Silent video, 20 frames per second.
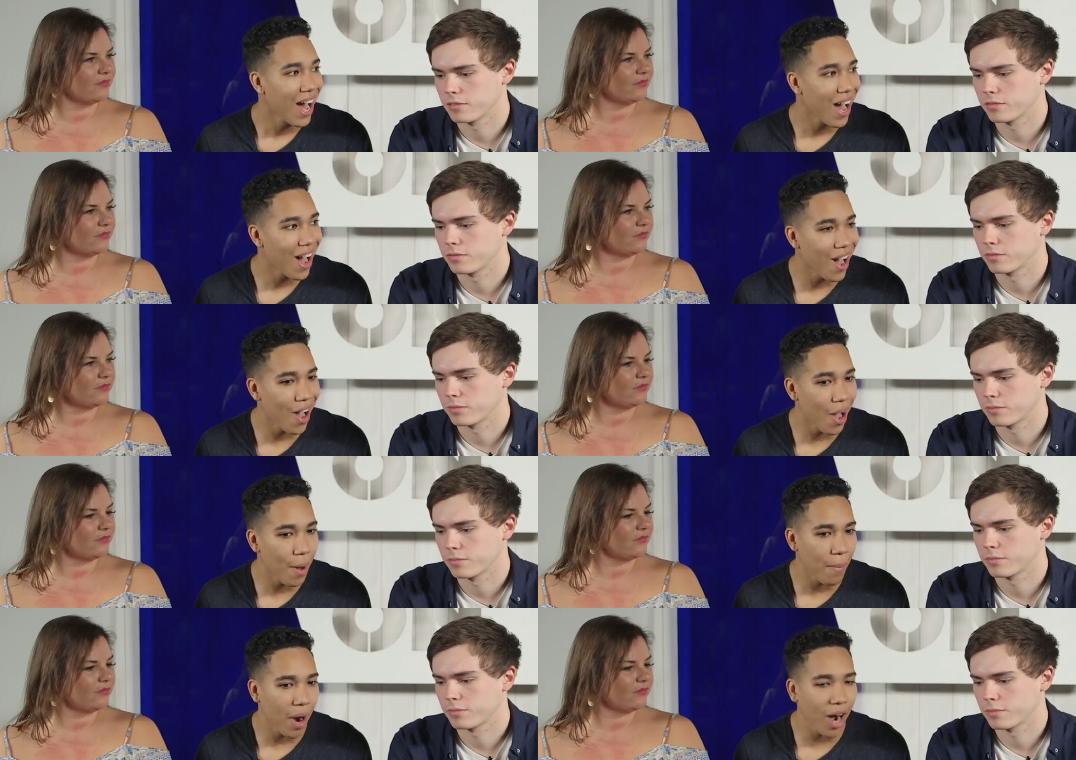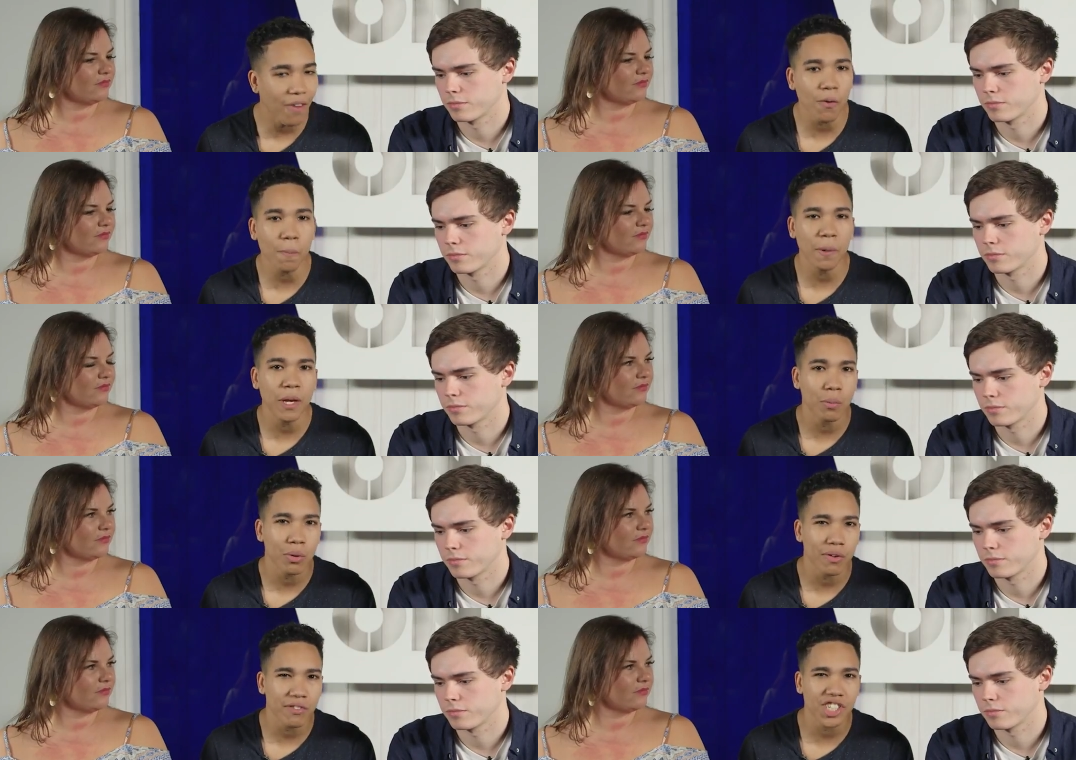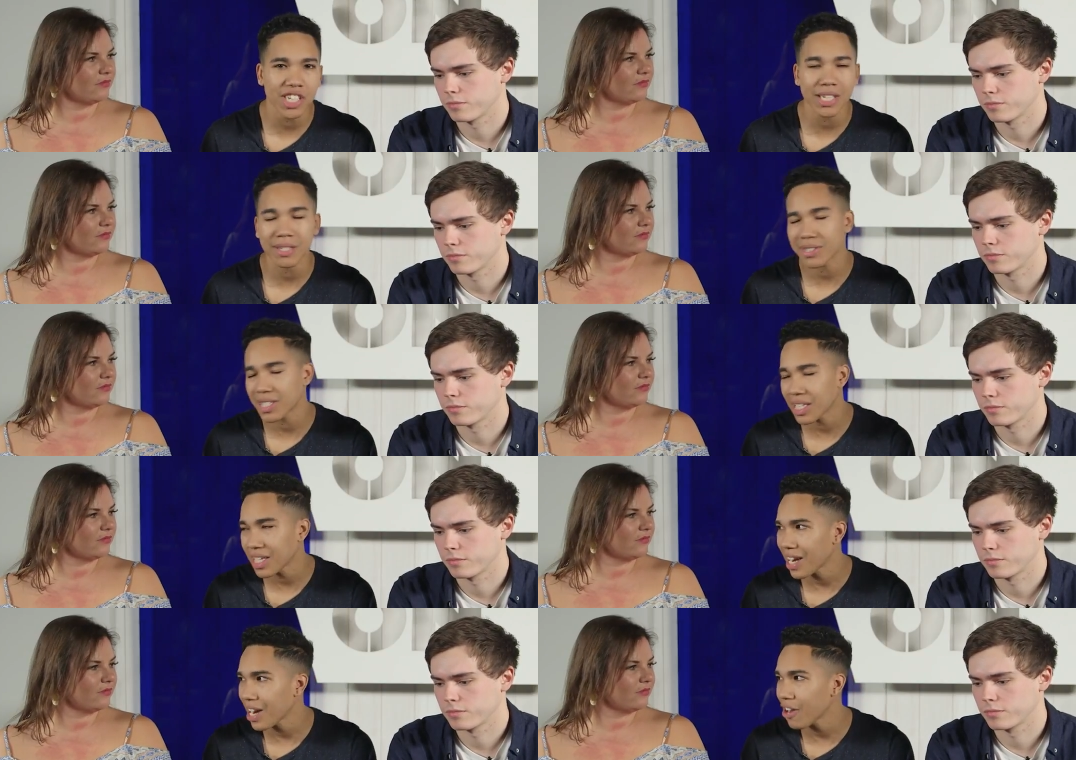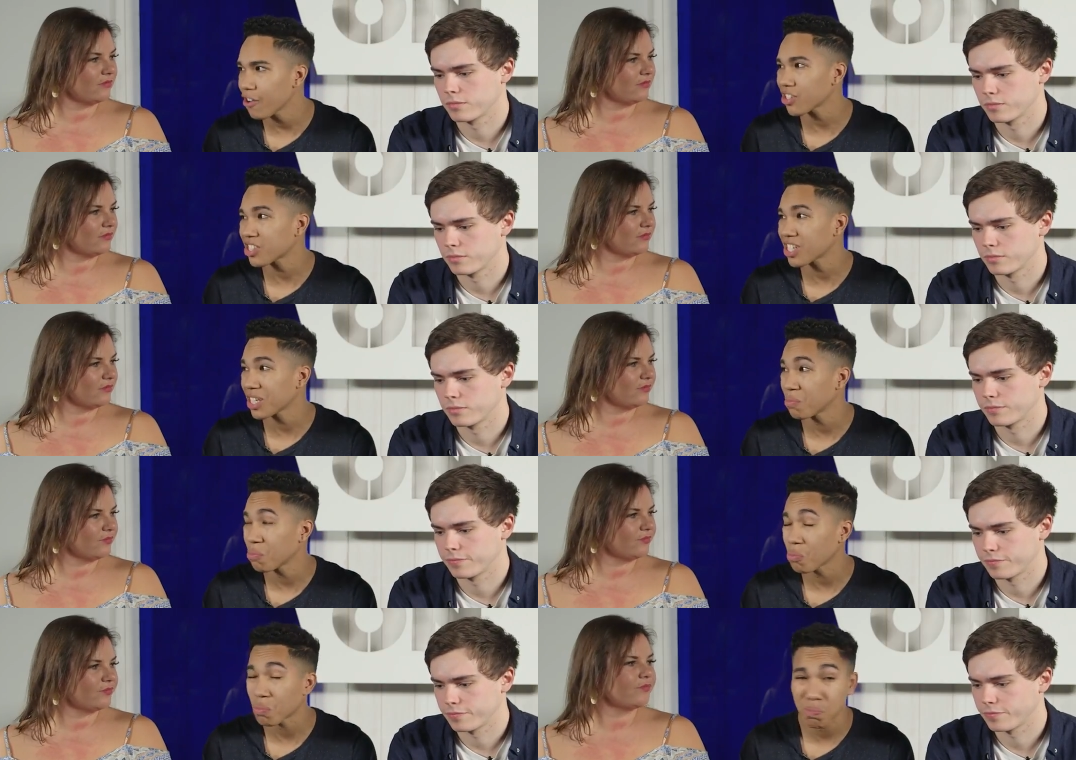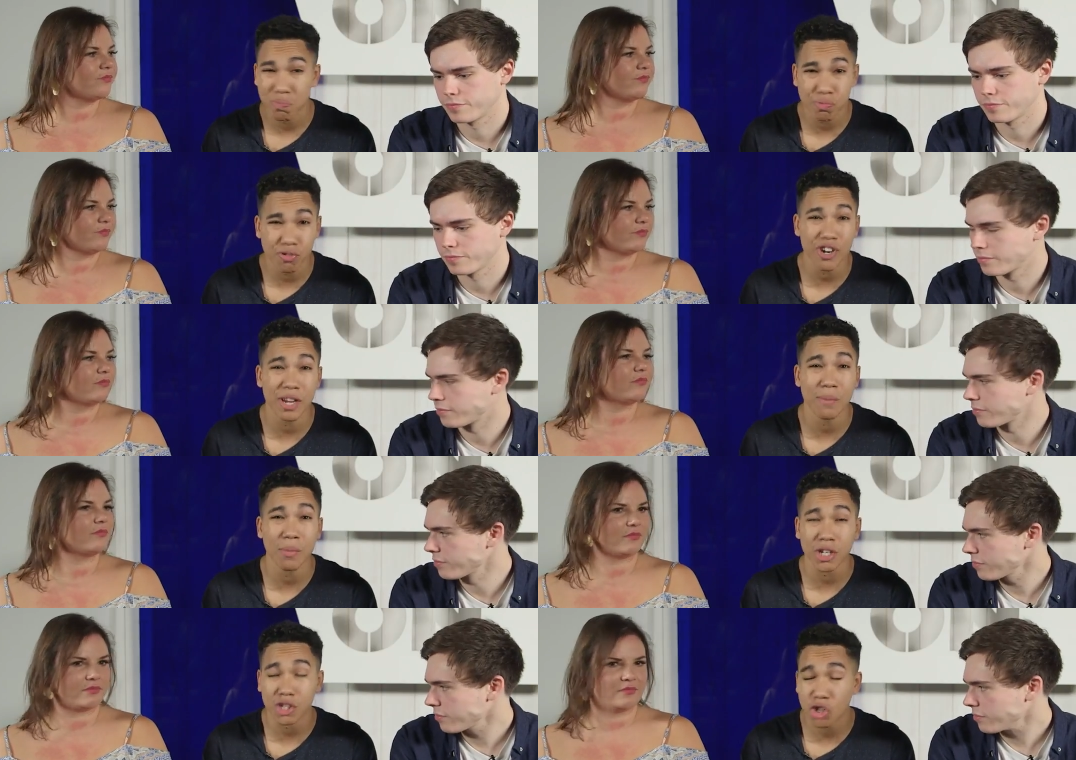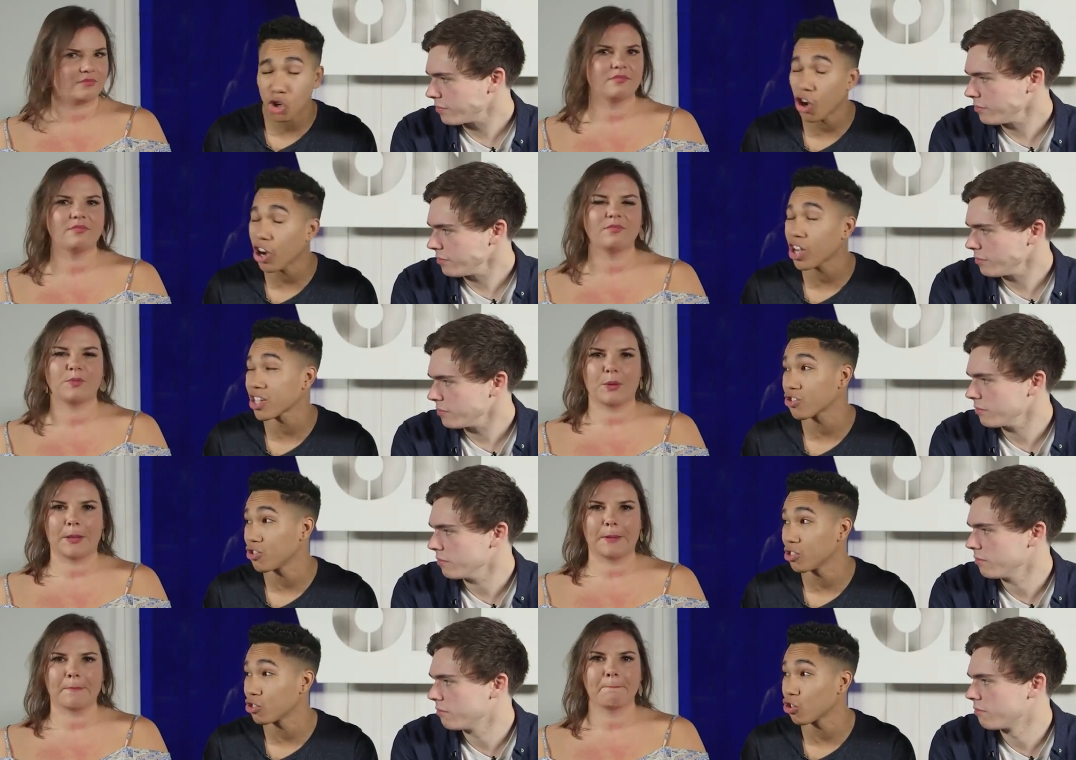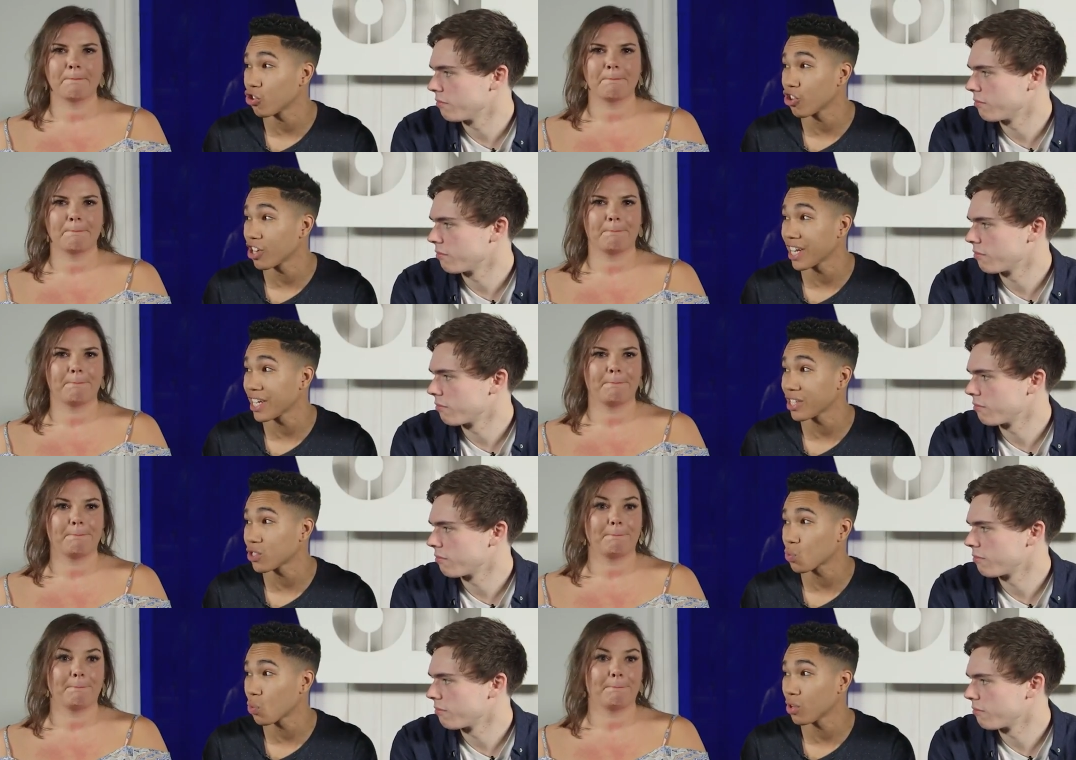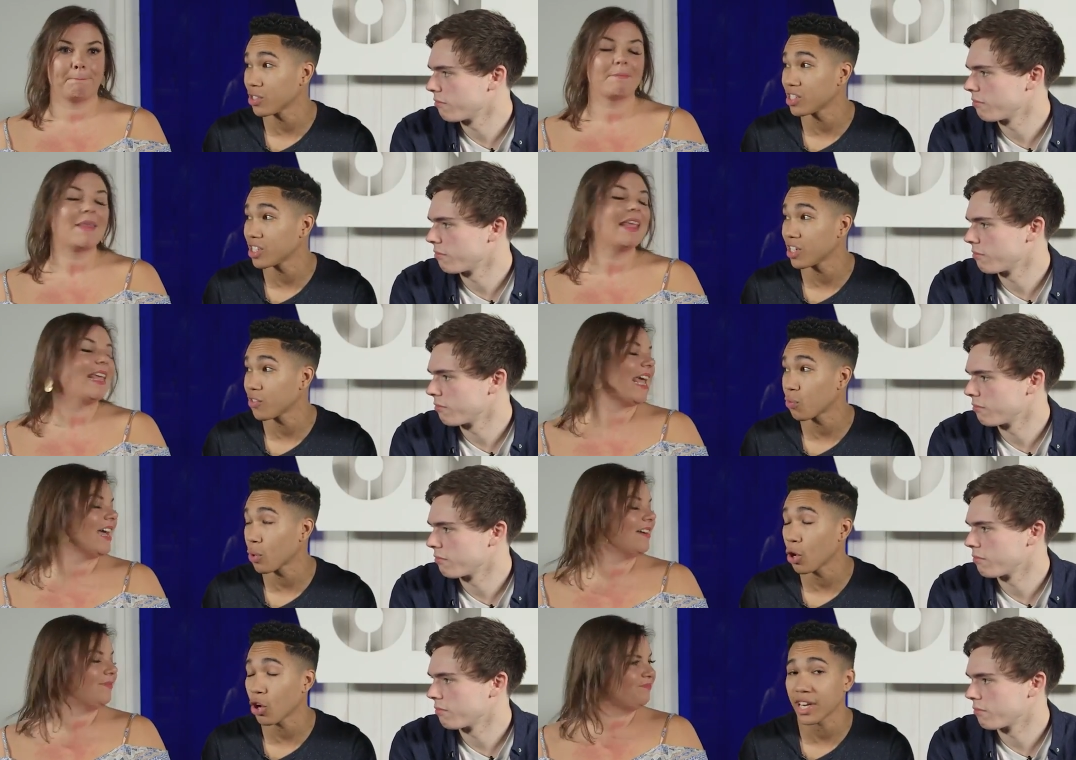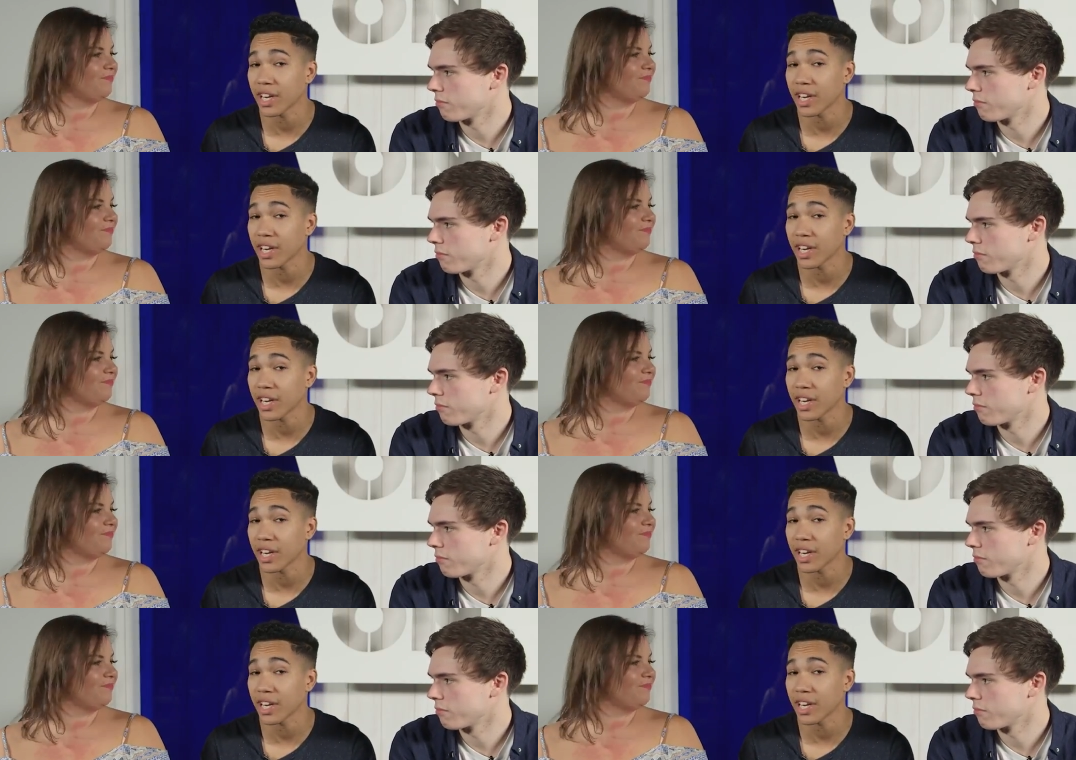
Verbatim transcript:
Speaker 1: Other people have chipped in. Ericsson pretty much got us the draw against Swansea, if we're